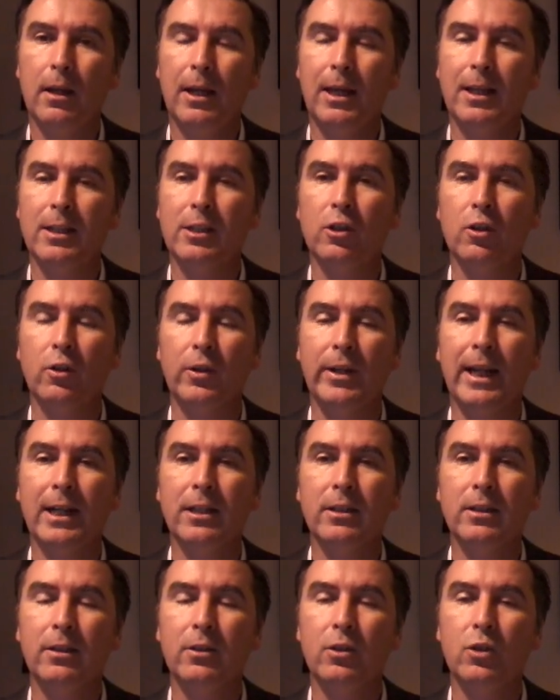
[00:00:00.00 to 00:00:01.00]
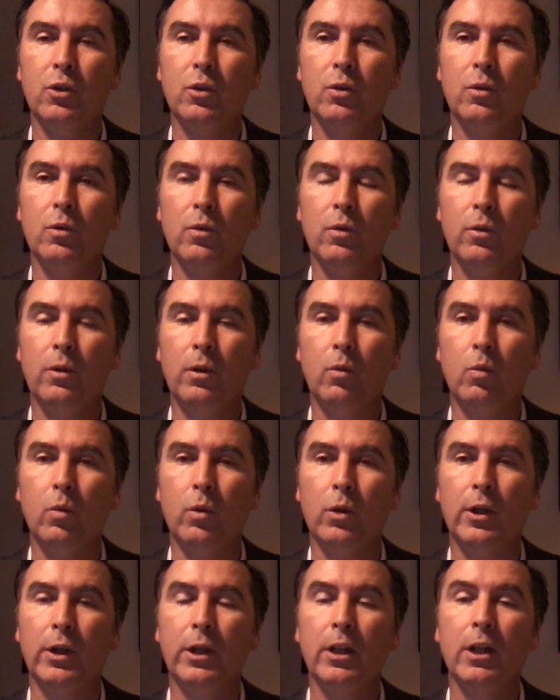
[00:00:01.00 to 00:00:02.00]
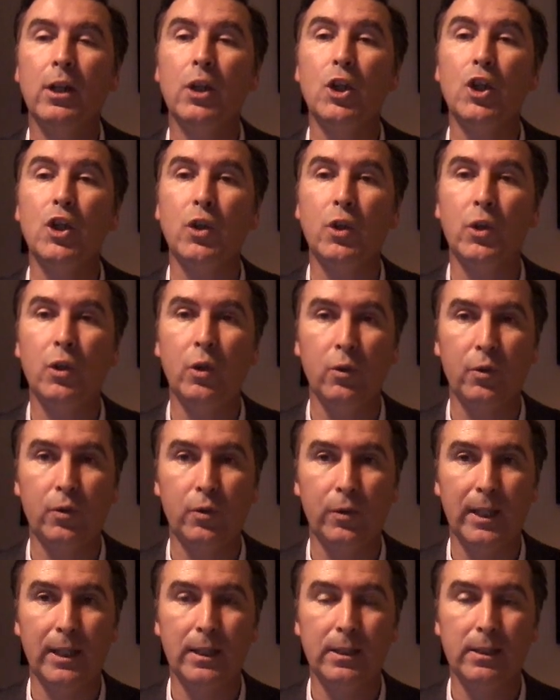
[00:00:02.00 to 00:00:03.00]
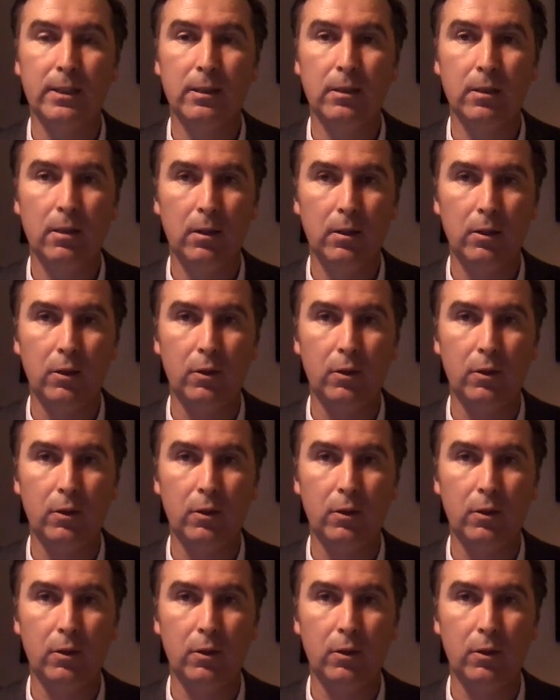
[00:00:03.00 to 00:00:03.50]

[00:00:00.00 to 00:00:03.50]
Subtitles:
is connected to the word nutrients.